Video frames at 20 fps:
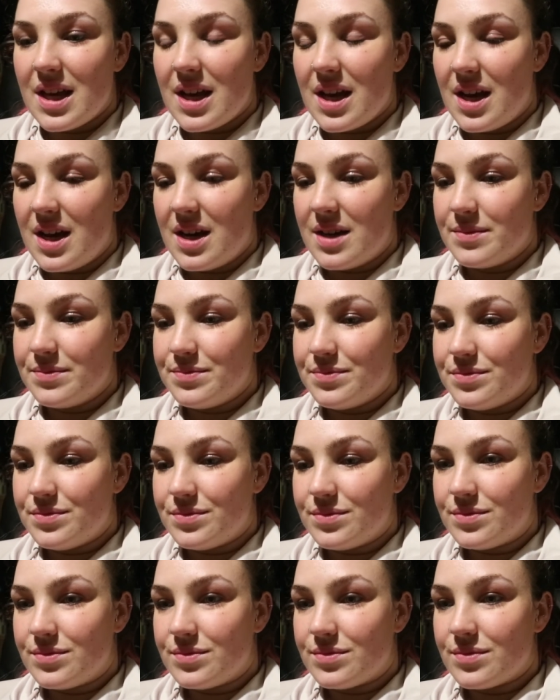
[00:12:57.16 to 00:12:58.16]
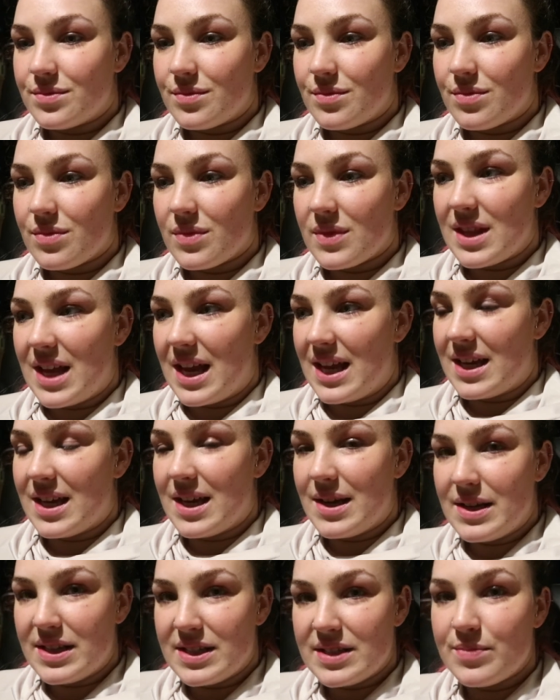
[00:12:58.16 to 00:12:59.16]
Like,
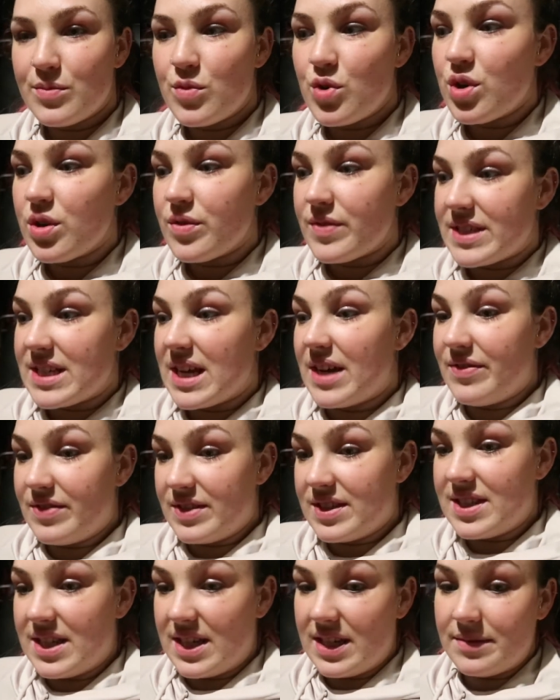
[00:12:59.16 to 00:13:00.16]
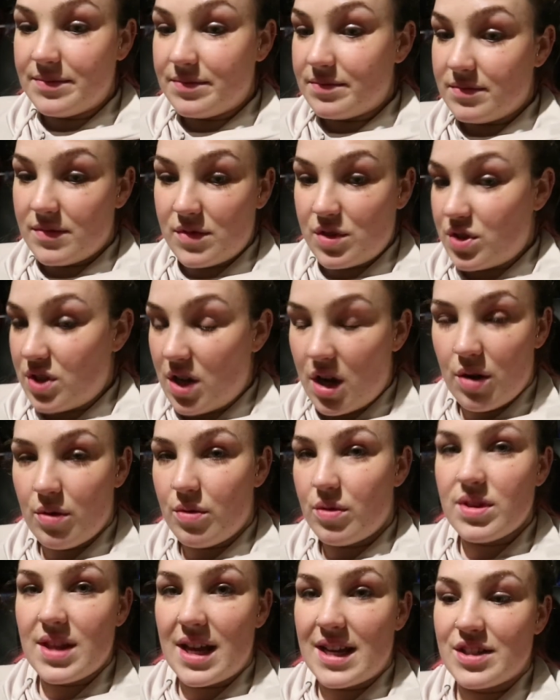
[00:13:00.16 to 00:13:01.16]
it's more of a deficit,
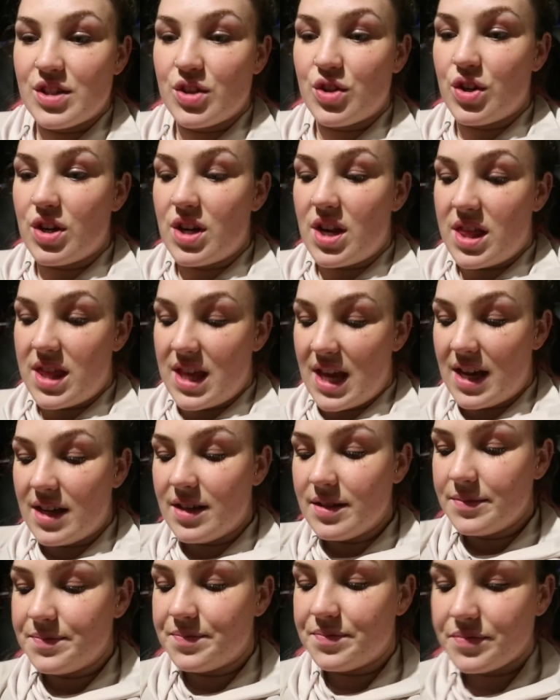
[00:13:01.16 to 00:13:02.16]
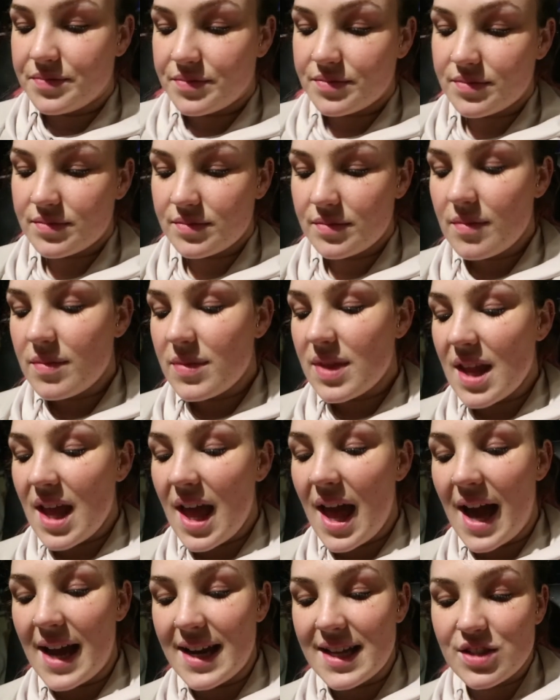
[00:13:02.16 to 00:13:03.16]
so that's a good thing.
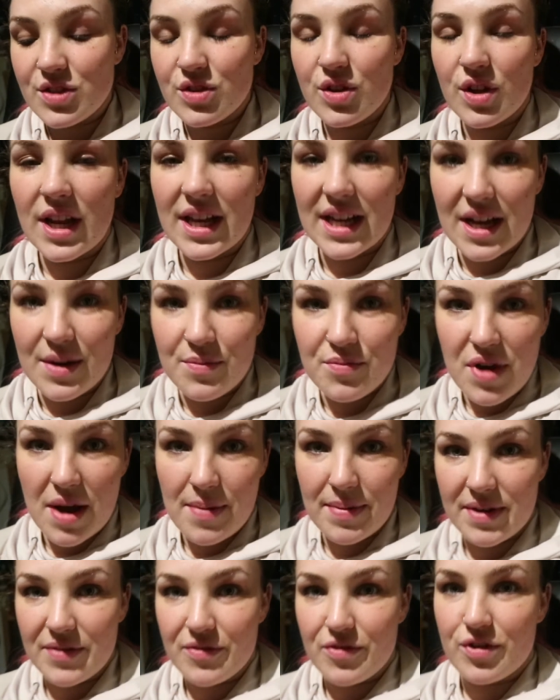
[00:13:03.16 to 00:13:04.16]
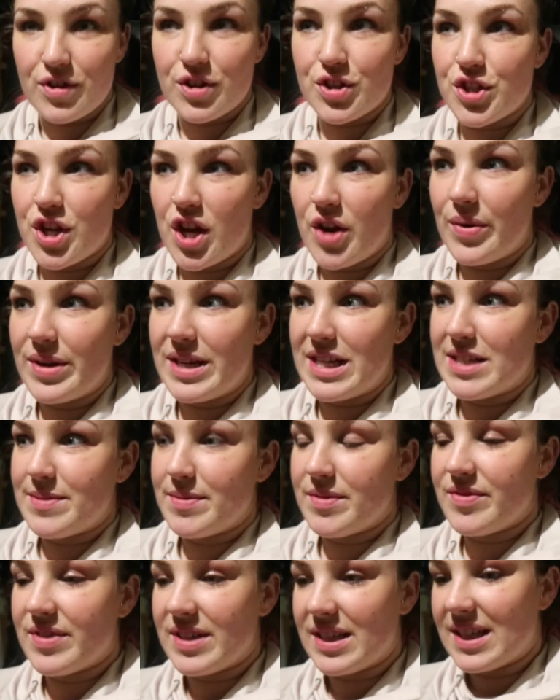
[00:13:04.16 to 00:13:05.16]
And it's like I'm prepping for a show. I need to
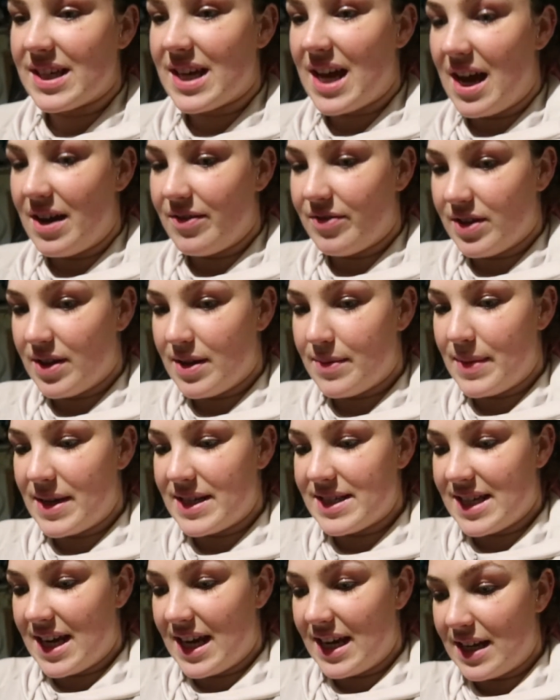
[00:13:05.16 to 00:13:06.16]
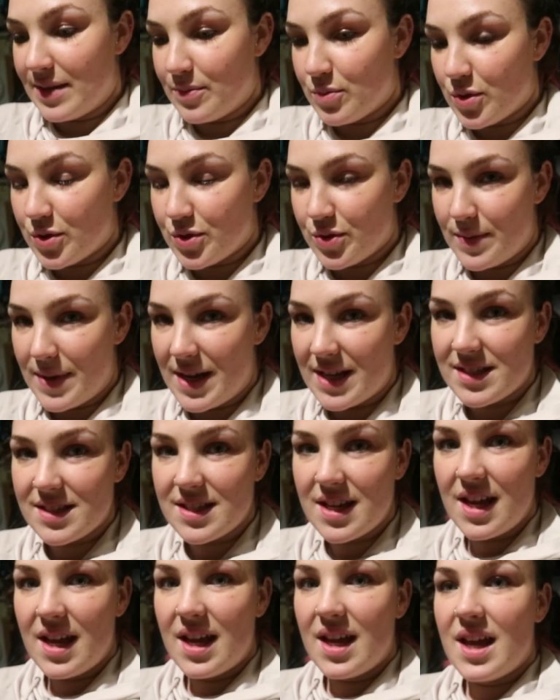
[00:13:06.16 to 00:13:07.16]
be really careful at maintaining muscle mass.
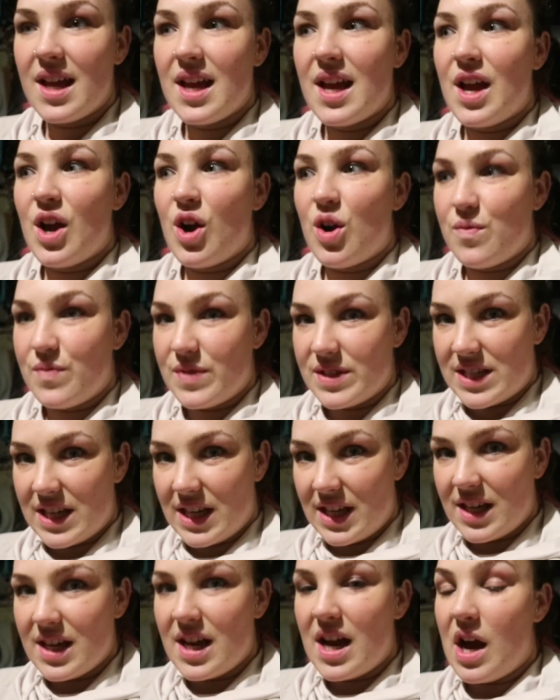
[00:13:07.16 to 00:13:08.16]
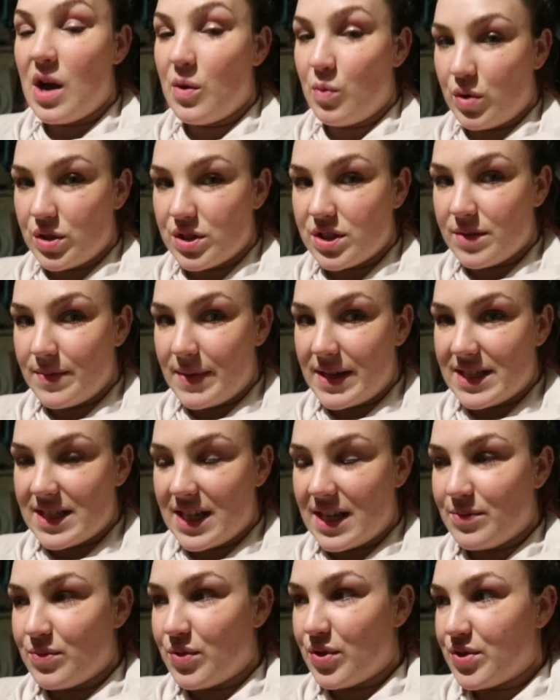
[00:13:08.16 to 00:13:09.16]
Obviously, I want to
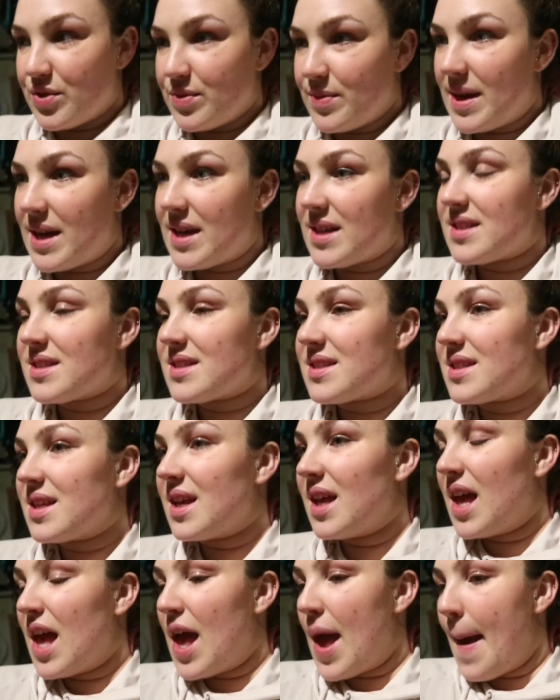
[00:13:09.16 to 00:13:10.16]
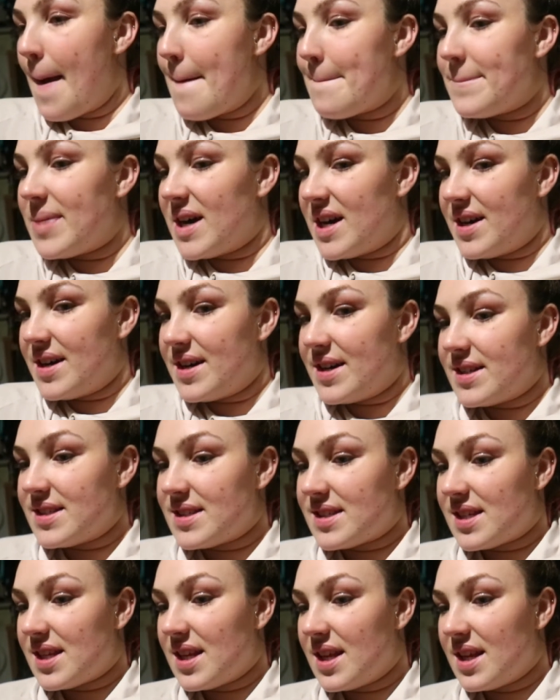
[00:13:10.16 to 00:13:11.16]
maintain muscle mass,
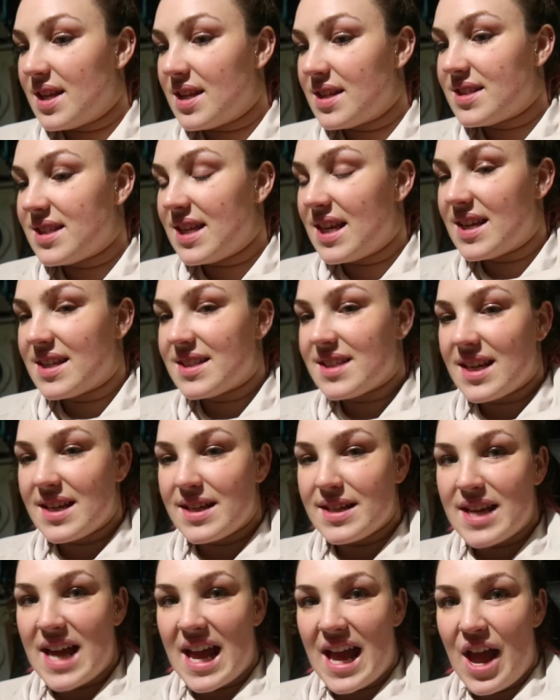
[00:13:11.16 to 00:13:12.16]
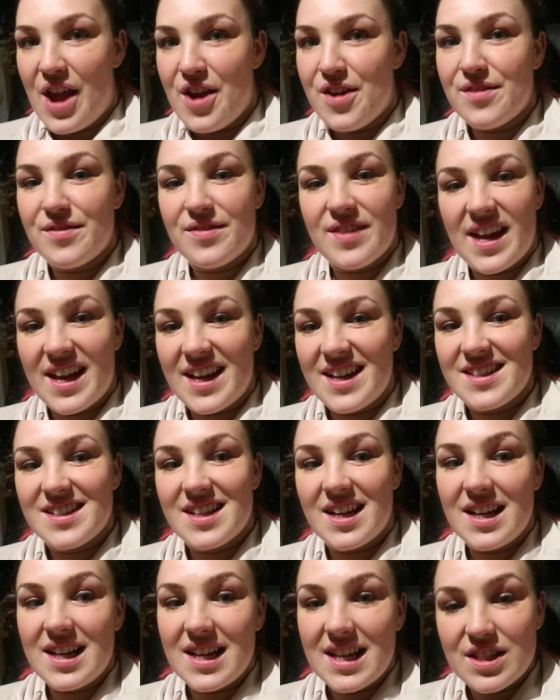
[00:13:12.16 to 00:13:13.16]
but seeing as I
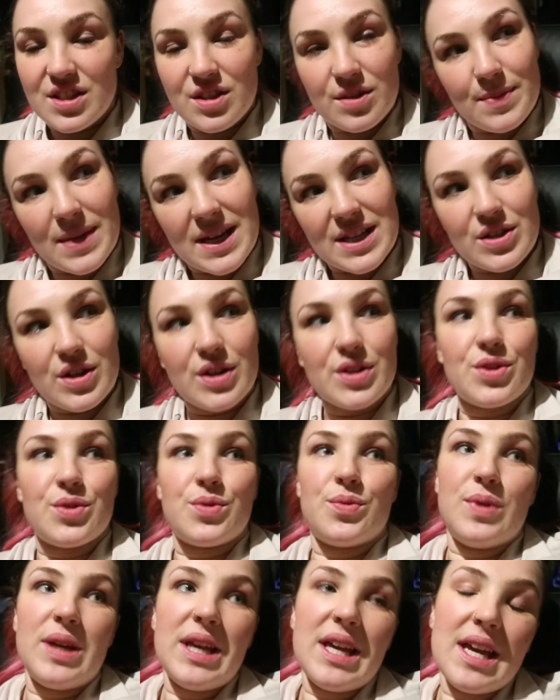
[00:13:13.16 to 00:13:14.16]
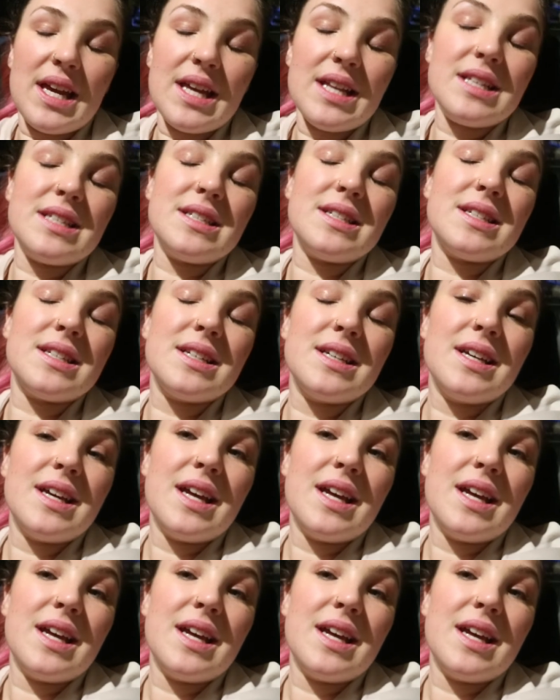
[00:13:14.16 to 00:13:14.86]
overate a little bit at the weekend,